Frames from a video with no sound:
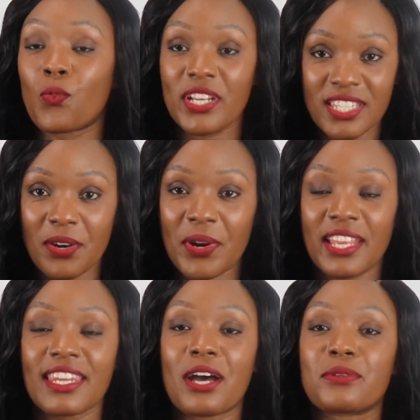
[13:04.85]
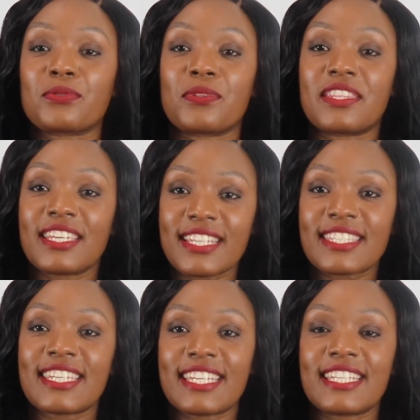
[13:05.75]
winter right now. So
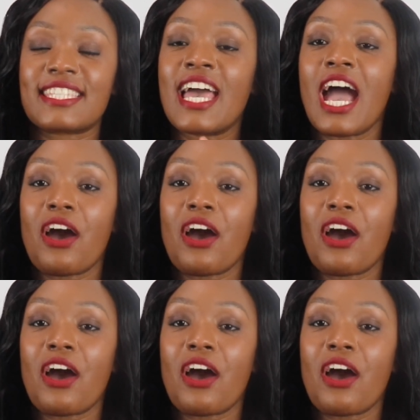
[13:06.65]
this is